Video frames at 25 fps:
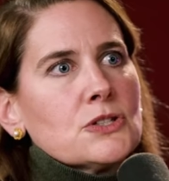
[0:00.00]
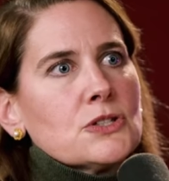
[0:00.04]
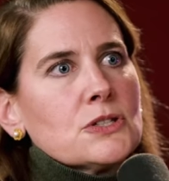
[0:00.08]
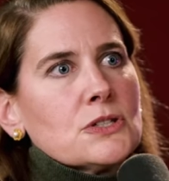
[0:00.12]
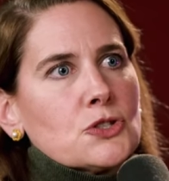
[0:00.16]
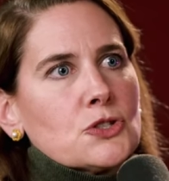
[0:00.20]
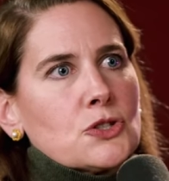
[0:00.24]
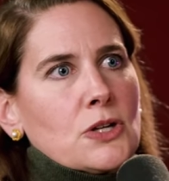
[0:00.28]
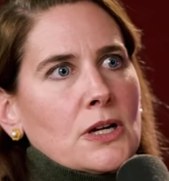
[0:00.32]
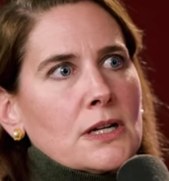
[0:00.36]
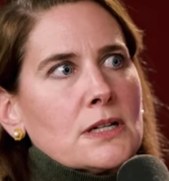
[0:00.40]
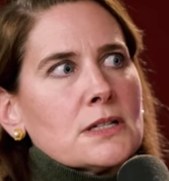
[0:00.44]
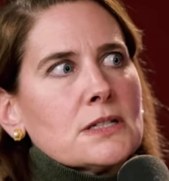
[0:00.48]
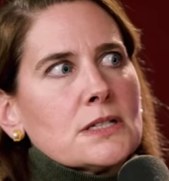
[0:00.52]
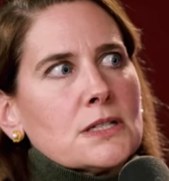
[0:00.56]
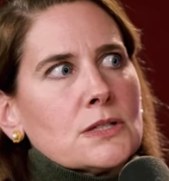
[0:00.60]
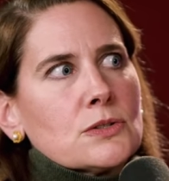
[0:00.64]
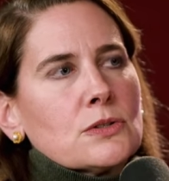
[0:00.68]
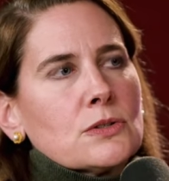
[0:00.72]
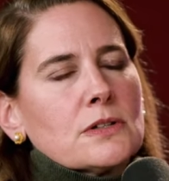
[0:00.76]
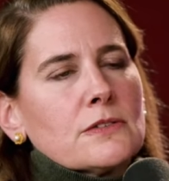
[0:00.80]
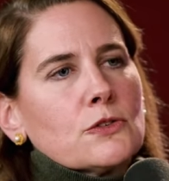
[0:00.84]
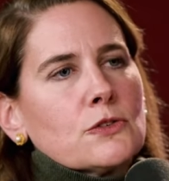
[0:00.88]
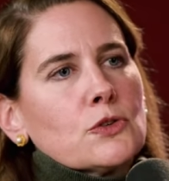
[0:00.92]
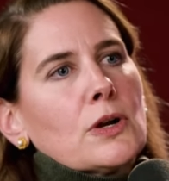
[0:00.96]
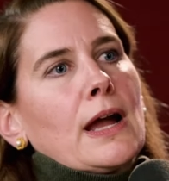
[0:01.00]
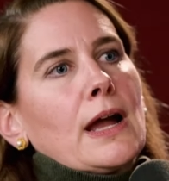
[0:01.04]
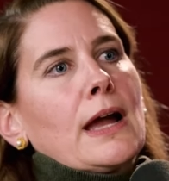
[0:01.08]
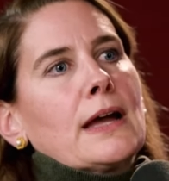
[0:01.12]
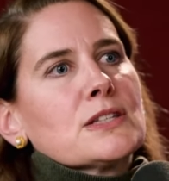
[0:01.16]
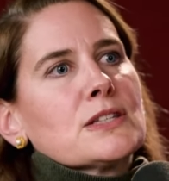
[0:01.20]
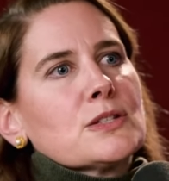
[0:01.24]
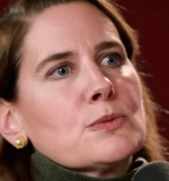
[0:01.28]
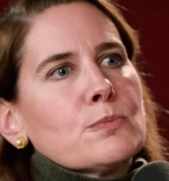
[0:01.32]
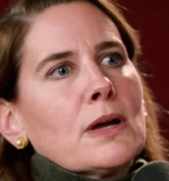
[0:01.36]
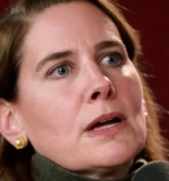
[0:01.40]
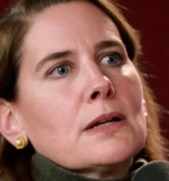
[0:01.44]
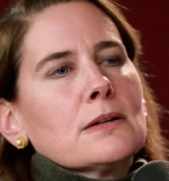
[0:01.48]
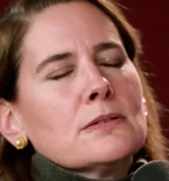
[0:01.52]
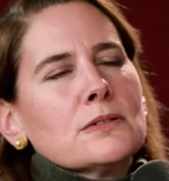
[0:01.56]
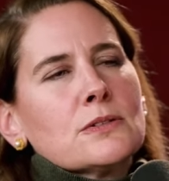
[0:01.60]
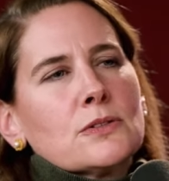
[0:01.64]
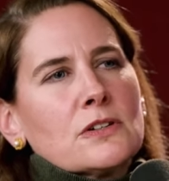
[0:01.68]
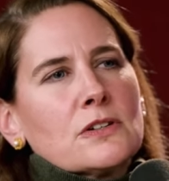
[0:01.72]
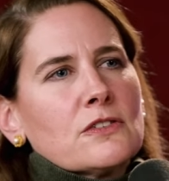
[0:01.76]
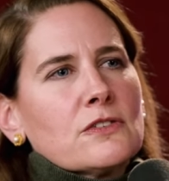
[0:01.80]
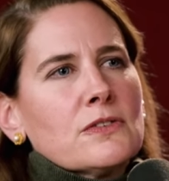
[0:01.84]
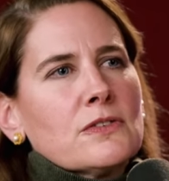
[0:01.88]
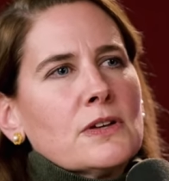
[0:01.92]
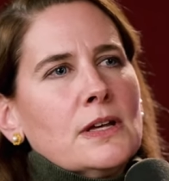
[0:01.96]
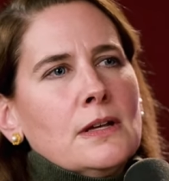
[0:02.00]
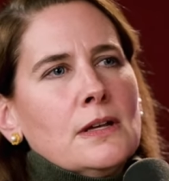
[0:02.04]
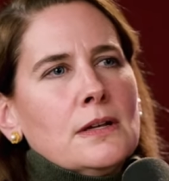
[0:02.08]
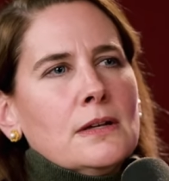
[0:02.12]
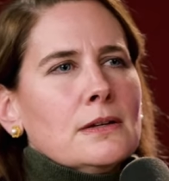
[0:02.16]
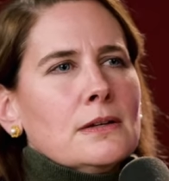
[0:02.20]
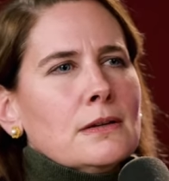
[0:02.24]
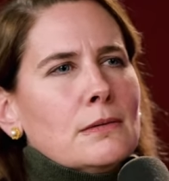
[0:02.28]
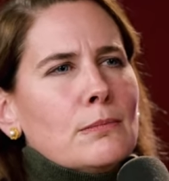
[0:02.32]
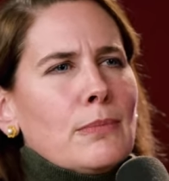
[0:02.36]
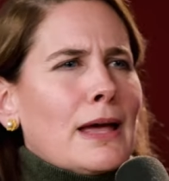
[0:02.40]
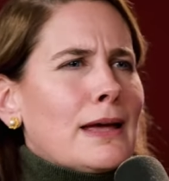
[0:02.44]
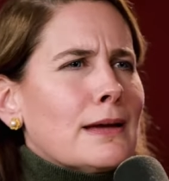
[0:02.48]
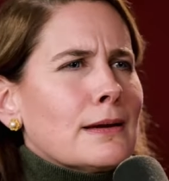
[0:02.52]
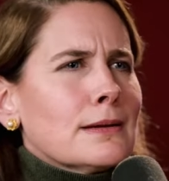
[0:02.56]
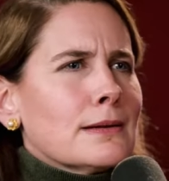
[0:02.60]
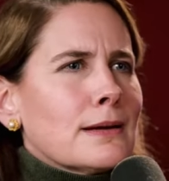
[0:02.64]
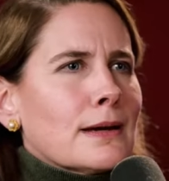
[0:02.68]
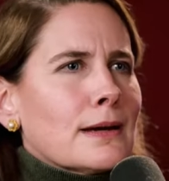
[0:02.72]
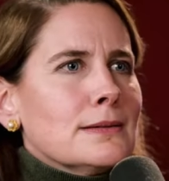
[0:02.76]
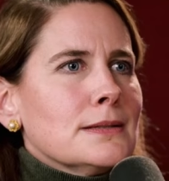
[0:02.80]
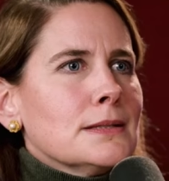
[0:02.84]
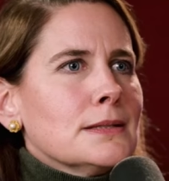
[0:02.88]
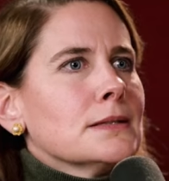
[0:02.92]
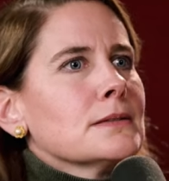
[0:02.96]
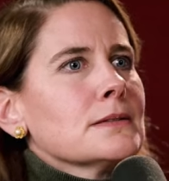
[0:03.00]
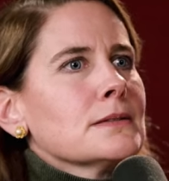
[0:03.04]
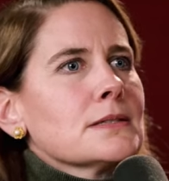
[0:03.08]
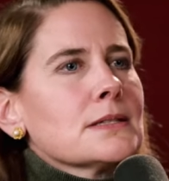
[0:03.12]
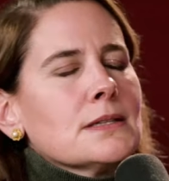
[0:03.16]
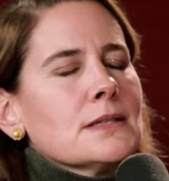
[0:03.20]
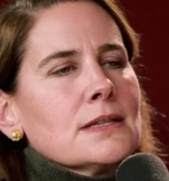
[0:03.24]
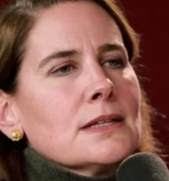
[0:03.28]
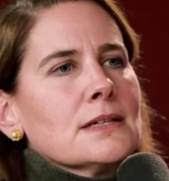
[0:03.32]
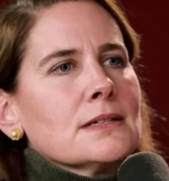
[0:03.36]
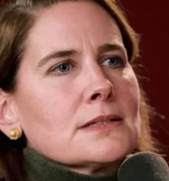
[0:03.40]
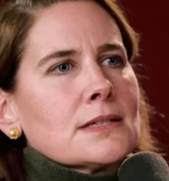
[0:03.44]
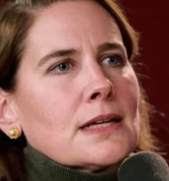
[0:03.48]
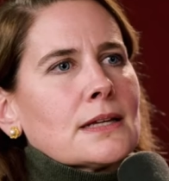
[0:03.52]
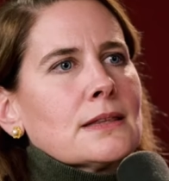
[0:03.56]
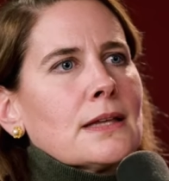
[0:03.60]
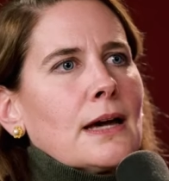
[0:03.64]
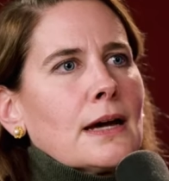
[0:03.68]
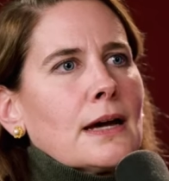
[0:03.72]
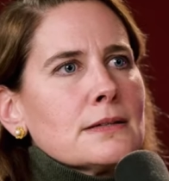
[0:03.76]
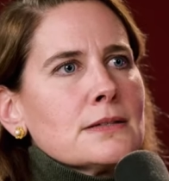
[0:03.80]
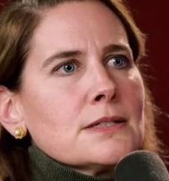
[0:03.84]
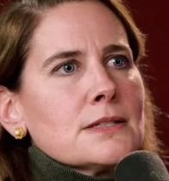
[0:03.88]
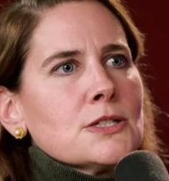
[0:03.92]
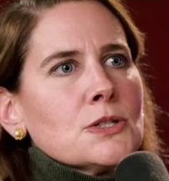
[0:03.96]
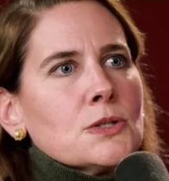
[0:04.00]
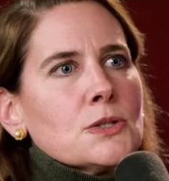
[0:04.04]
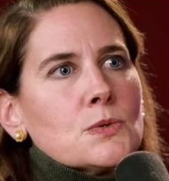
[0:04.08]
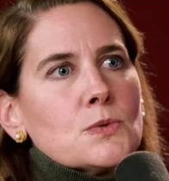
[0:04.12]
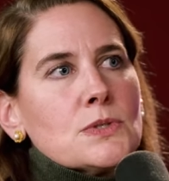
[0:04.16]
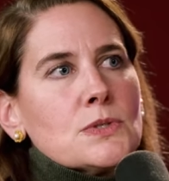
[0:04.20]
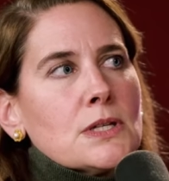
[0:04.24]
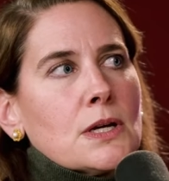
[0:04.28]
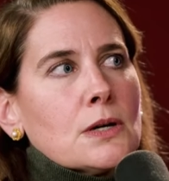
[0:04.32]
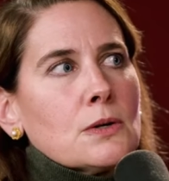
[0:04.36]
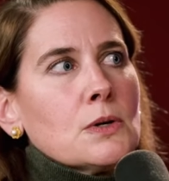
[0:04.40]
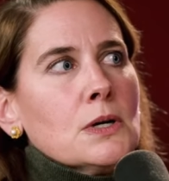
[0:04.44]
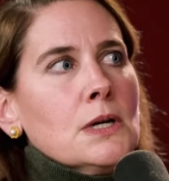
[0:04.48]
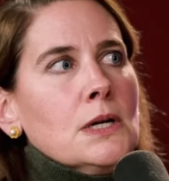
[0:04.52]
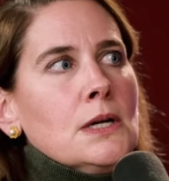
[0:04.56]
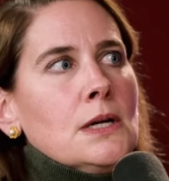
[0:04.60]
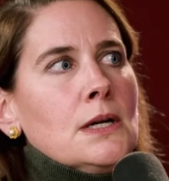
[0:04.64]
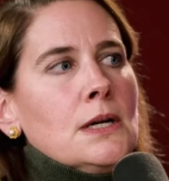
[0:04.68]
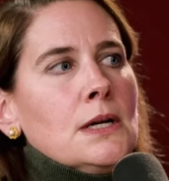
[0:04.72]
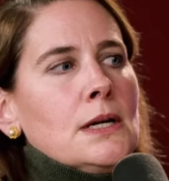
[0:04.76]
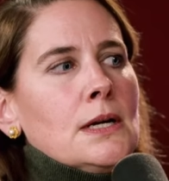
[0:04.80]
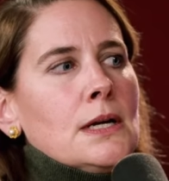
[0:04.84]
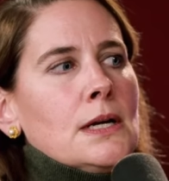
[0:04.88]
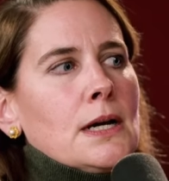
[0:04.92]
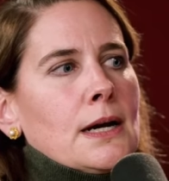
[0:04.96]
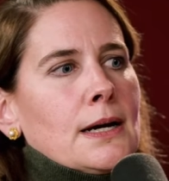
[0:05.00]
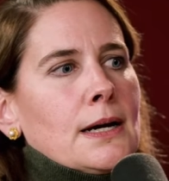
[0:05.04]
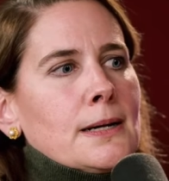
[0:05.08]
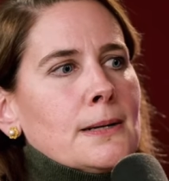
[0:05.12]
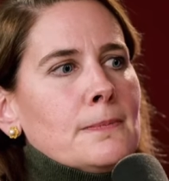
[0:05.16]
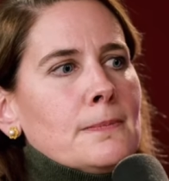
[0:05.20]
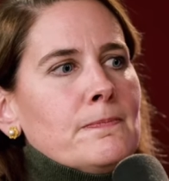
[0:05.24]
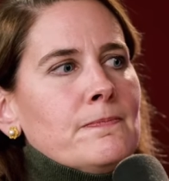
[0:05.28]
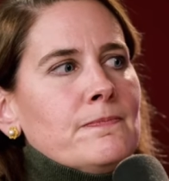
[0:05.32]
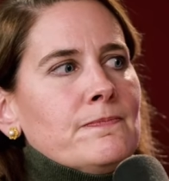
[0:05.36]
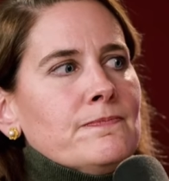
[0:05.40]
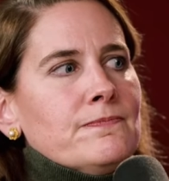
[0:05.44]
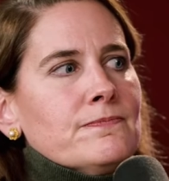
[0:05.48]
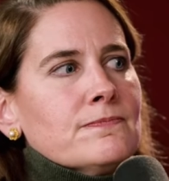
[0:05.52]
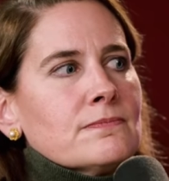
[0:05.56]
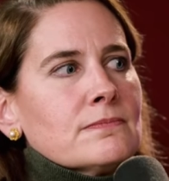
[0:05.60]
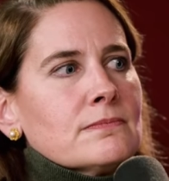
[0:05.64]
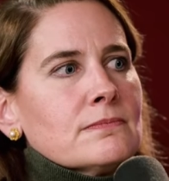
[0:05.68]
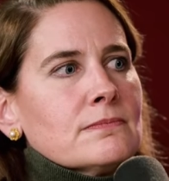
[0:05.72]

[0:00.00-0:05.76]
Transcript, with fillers: She's mm-hmm. trying to sort of grasp at sort of pagan ideals and things like that too. So, um,